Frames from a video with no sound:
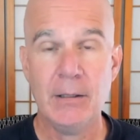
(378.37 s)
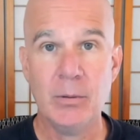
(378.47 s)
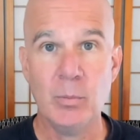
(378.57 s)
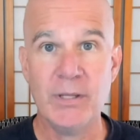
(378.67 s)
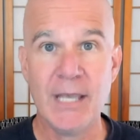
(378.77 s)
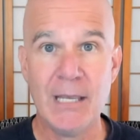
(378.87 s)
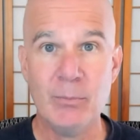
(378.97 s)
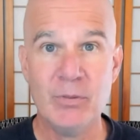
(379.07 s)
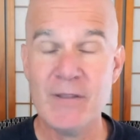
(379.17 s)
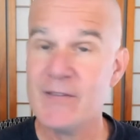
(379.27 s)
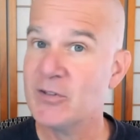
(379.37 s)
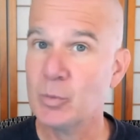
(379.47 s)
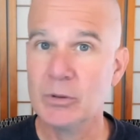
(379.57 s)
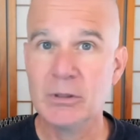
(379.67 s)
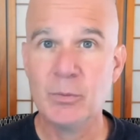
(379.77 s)
We came into this
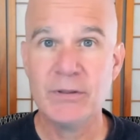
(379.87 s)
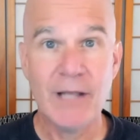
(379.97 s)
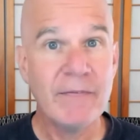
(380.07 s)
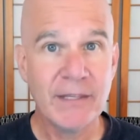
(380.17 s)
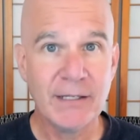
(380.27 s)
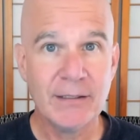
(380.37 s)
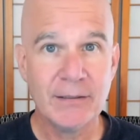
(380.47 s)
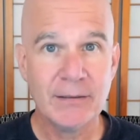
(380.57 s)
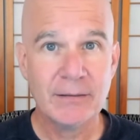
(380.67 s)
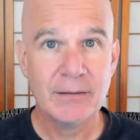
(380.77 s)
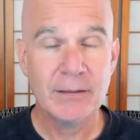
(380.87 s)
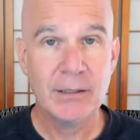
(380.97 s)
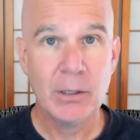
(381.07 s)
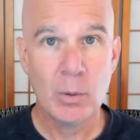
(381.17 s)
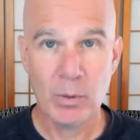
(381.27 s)
world with nothing.
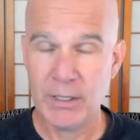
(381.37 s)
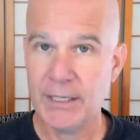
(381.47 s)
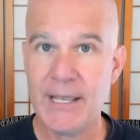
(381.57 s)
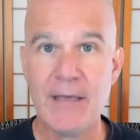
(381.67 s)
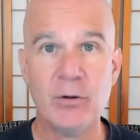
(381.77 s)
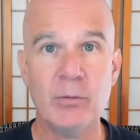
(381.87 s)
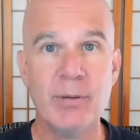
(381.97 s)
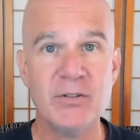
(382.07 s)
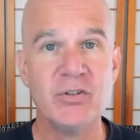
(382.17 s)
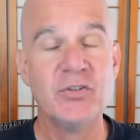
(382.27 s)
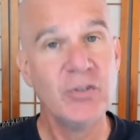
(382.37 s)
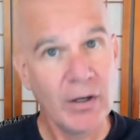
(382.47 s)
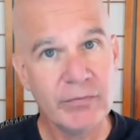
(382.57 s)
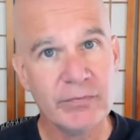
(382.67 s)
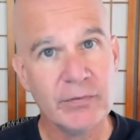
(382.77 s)
We're going to gather a bunch of
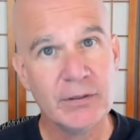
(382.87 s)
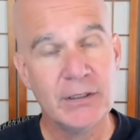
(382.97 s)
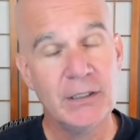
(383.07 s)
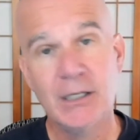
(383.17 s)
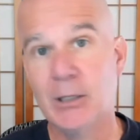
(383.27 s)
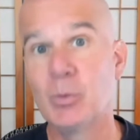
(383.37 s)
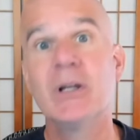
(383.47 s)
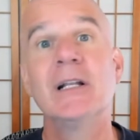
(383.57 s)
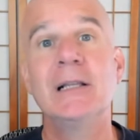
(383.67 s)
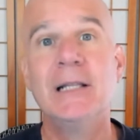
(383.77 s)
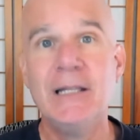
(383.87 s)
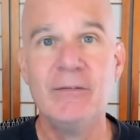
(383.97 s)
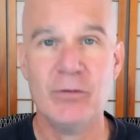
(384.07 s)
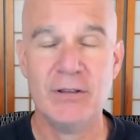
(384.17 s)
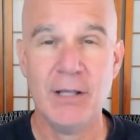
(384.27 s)
stuff and we're going to leave
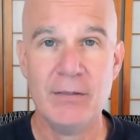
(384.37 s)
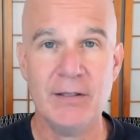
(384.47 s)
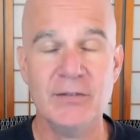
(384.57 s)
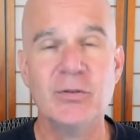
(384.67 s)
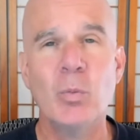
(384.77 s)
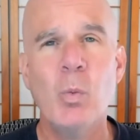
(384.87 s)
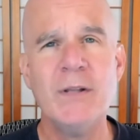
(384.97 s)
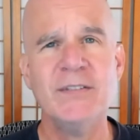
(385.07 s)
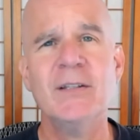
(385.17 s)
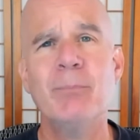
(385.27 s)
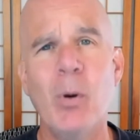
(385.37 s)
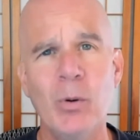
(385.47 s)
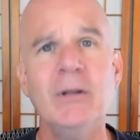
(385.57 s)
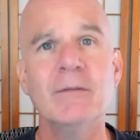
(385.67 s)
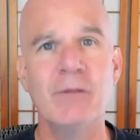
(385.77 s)
with nothing. So what's the
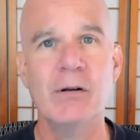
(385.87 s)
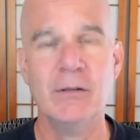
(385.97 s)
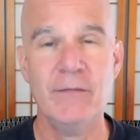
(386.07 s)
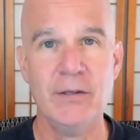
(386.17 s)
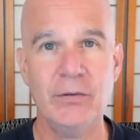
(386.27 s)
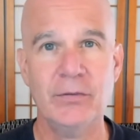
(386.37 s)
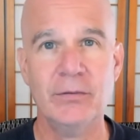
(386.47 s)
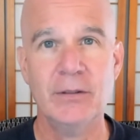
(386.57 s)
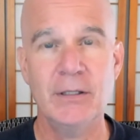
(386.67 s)
point of all of this?